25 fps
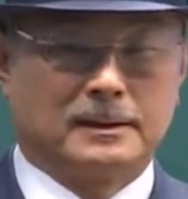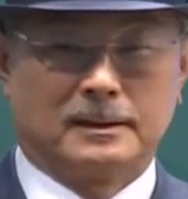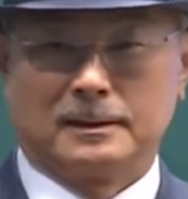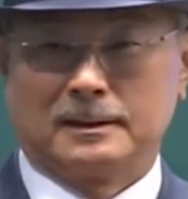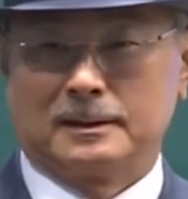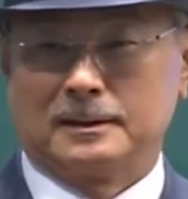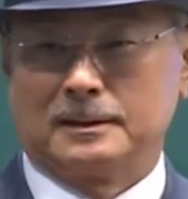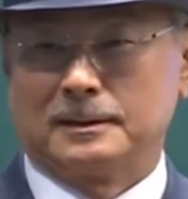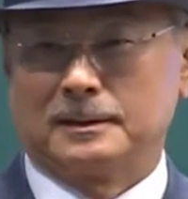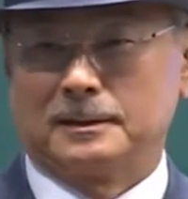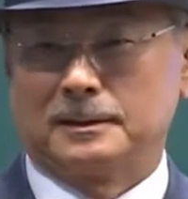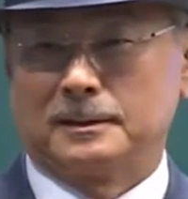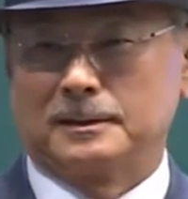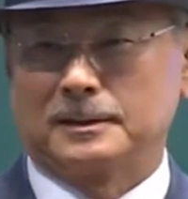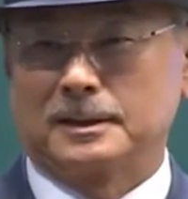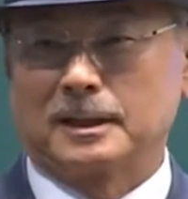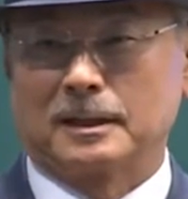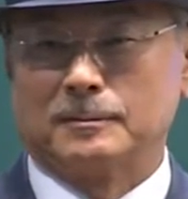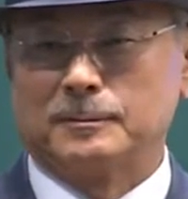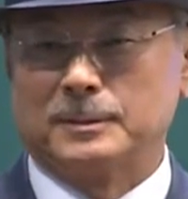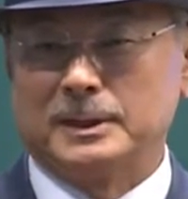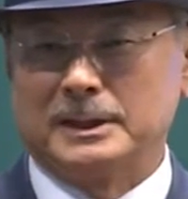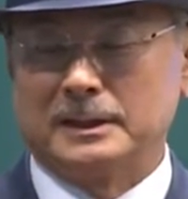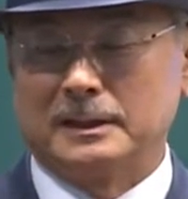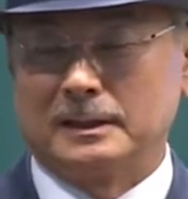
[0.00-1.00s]

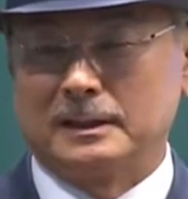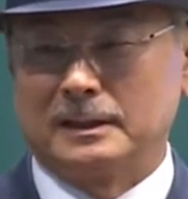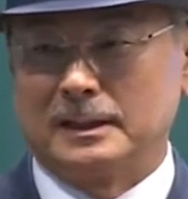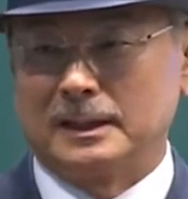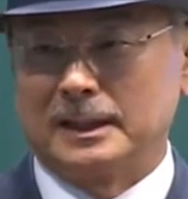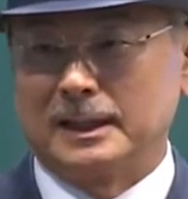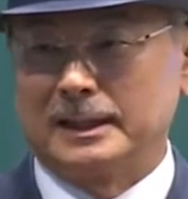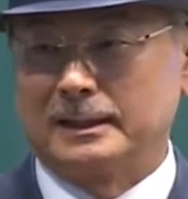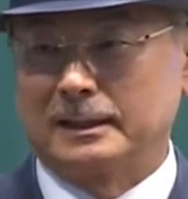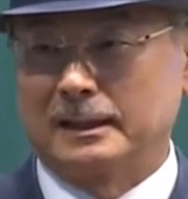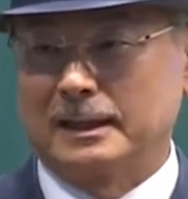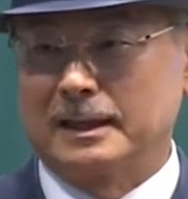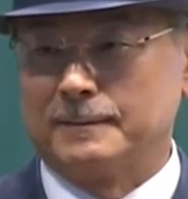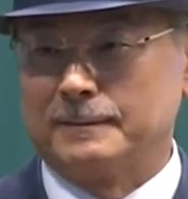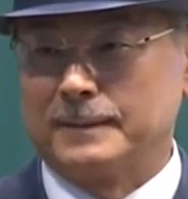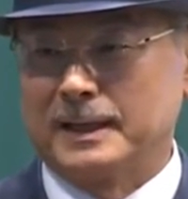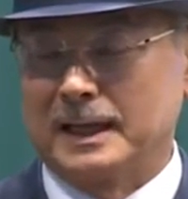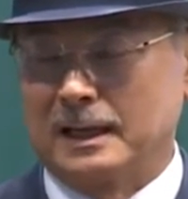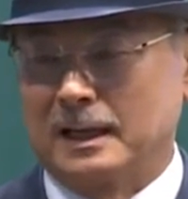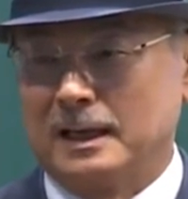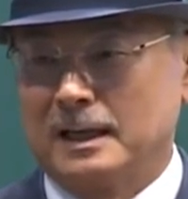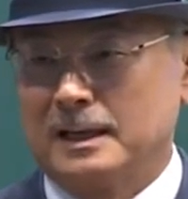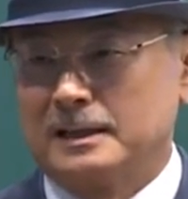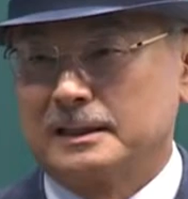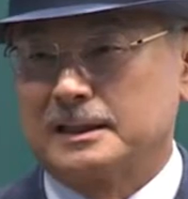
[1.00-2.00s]
I can see that
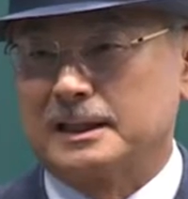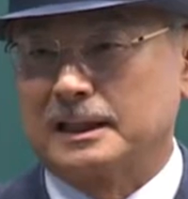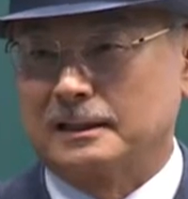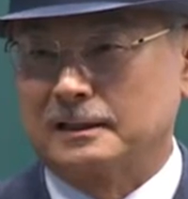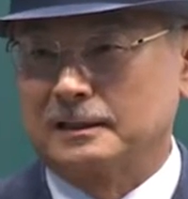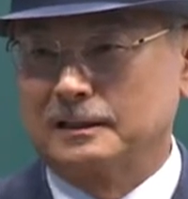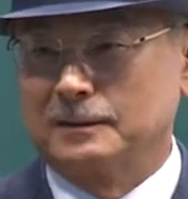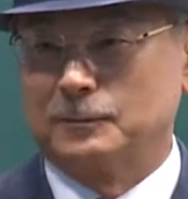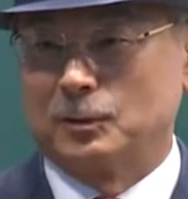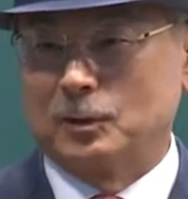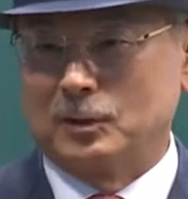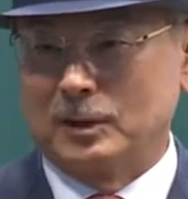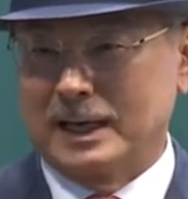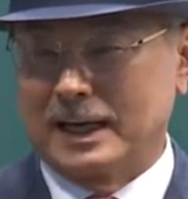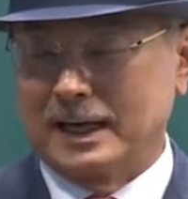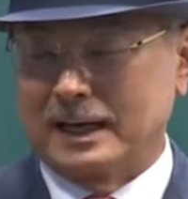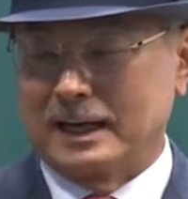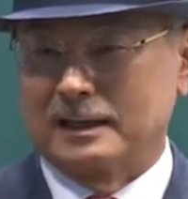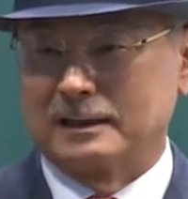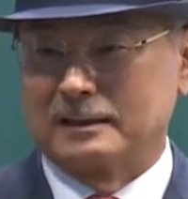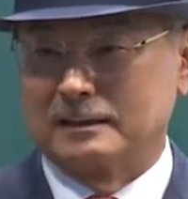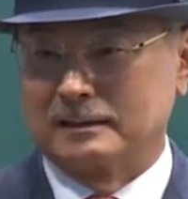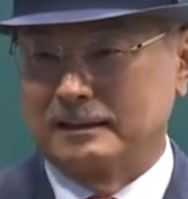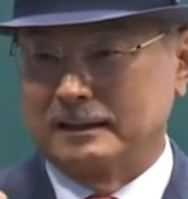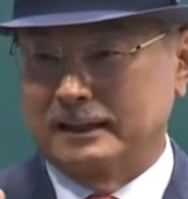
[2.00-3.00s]
some of you are anxious to
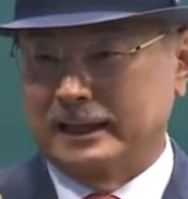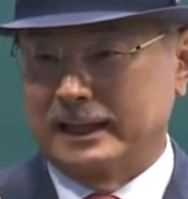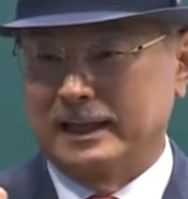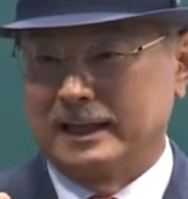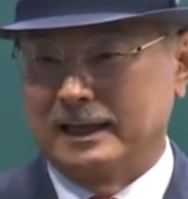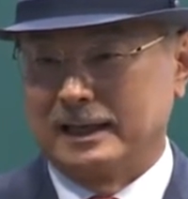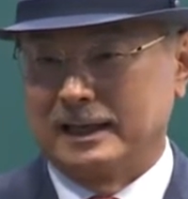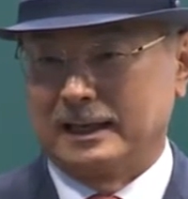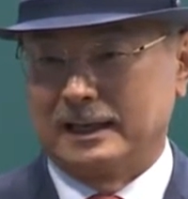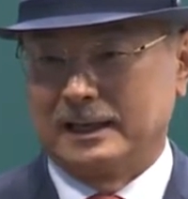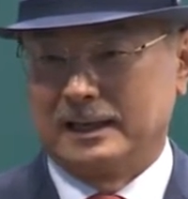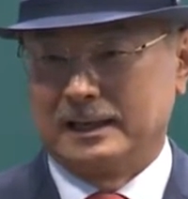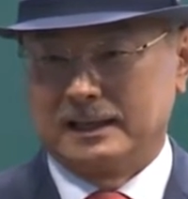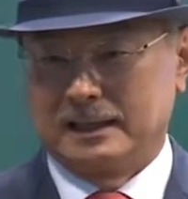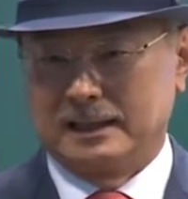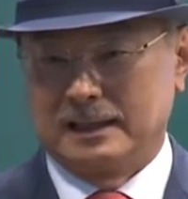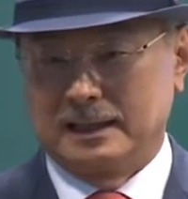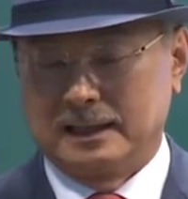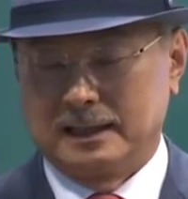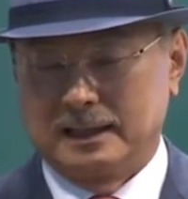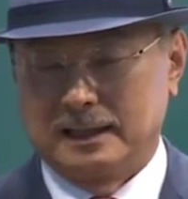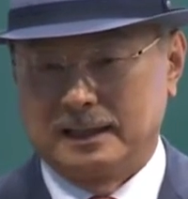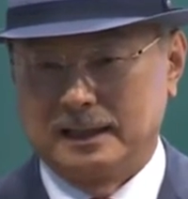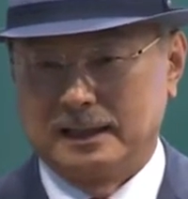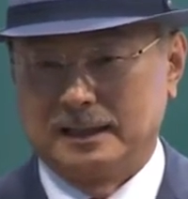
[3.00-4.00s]
be promoted
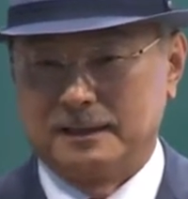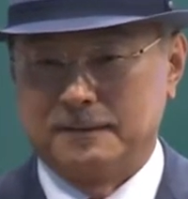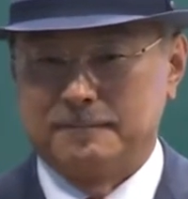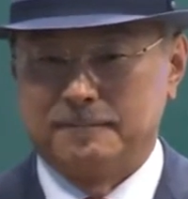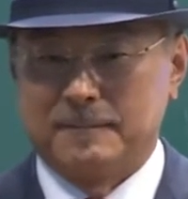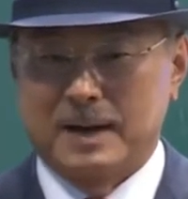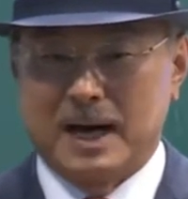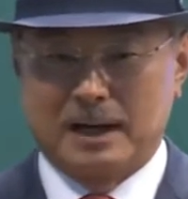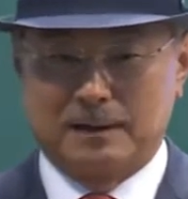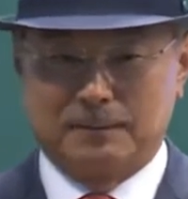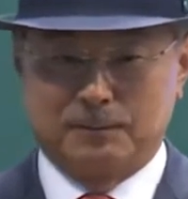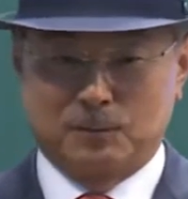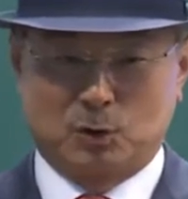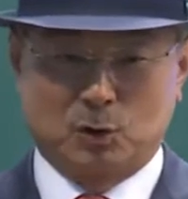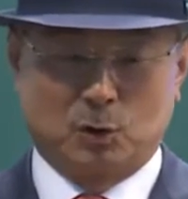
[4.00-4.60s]
very quickly.